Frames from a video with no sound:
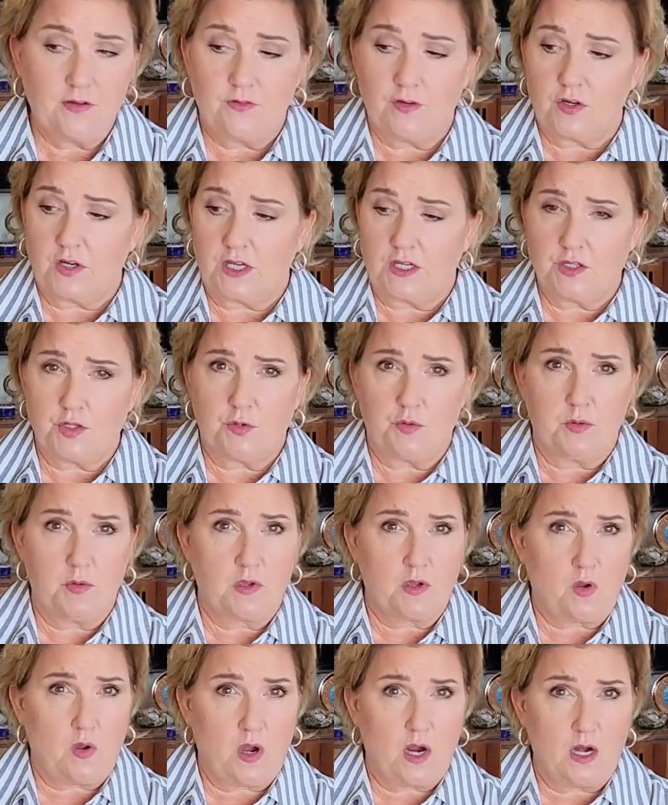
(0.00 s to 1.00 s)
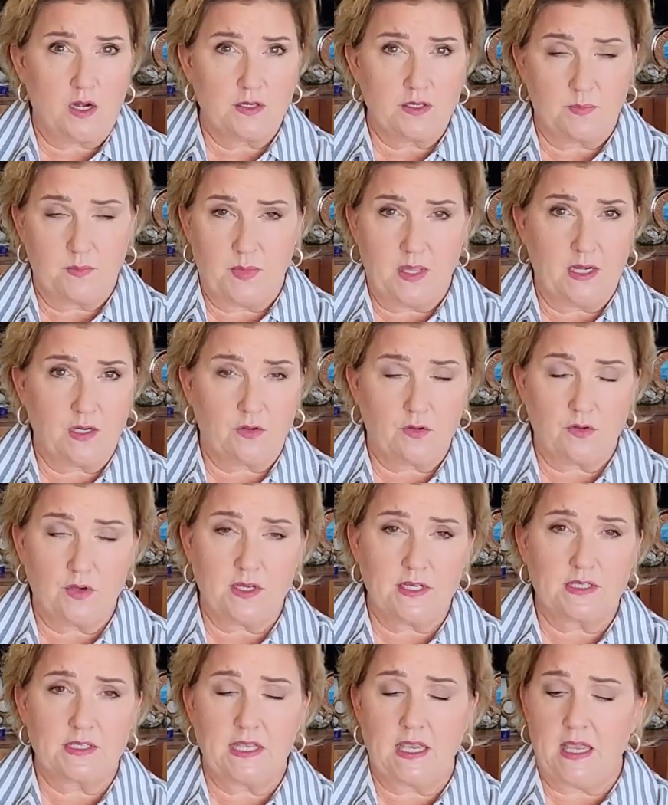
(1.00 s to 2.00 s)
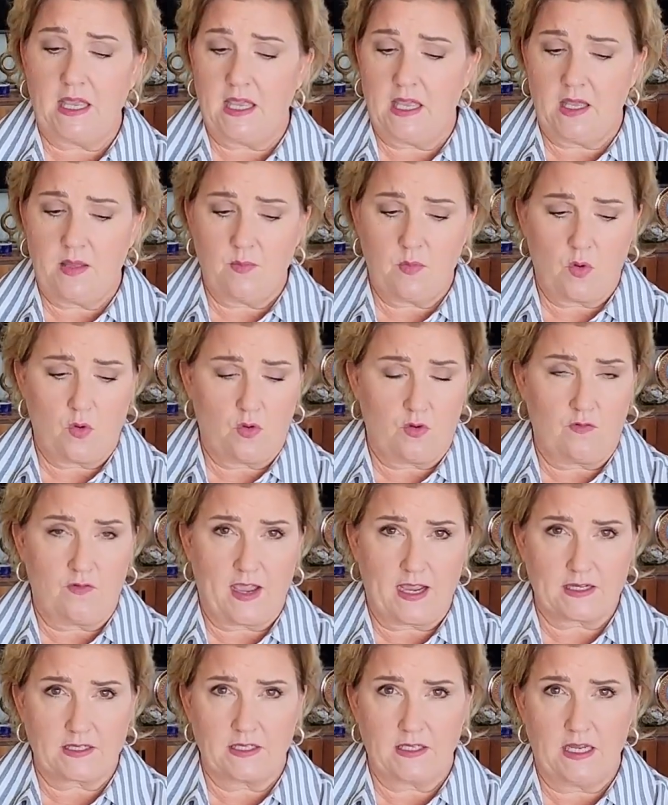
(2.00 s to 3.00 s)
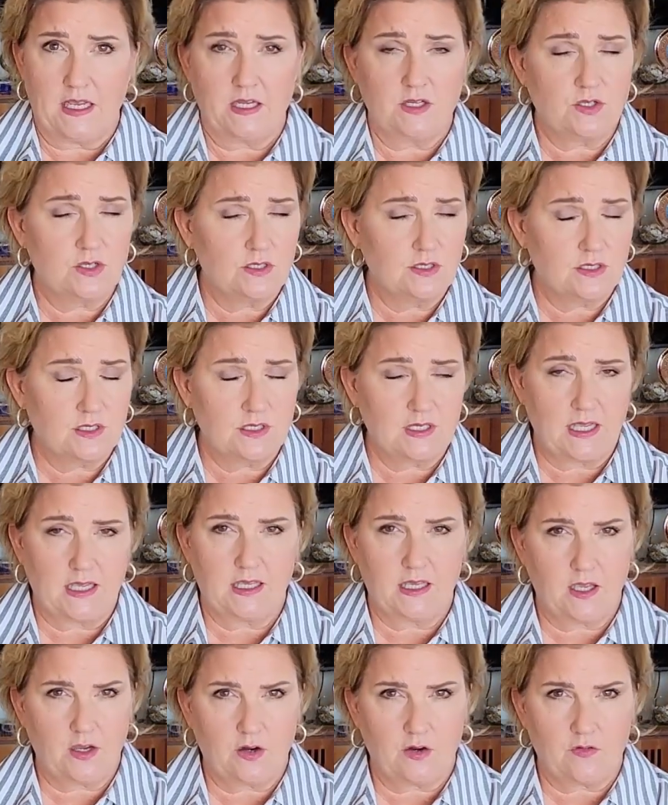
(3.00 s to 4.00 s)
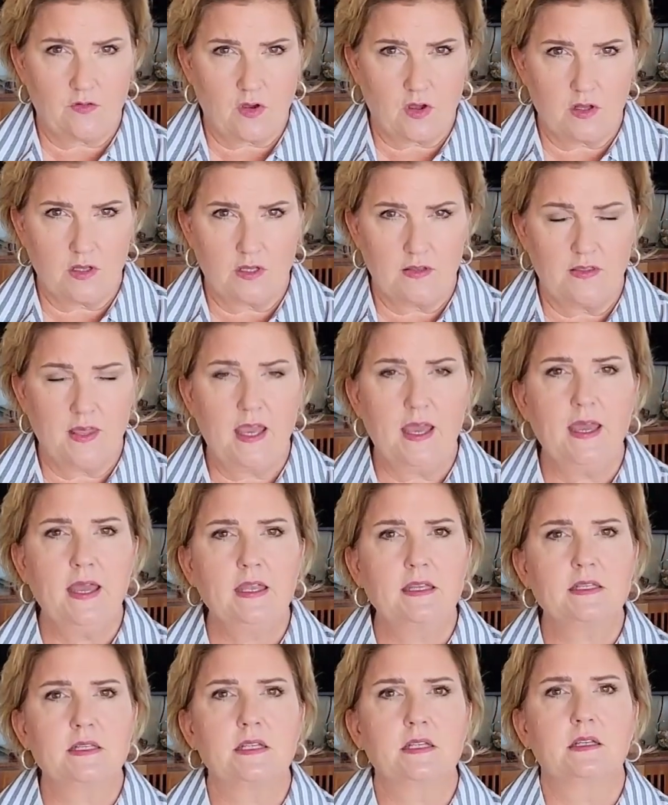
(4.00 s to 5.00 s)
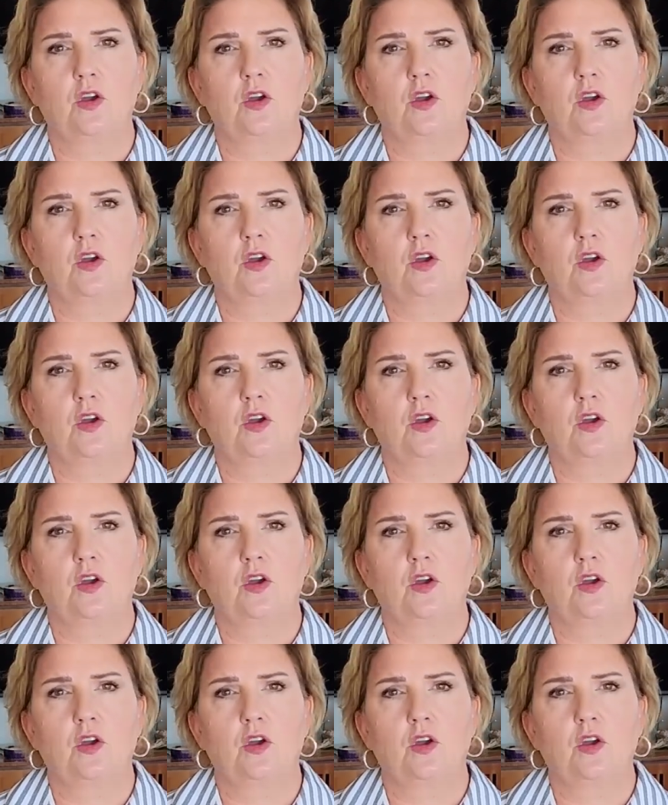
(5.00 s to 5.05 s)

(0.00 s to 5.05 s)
If your country requires a medical exam or vaccinations, take care of all of that.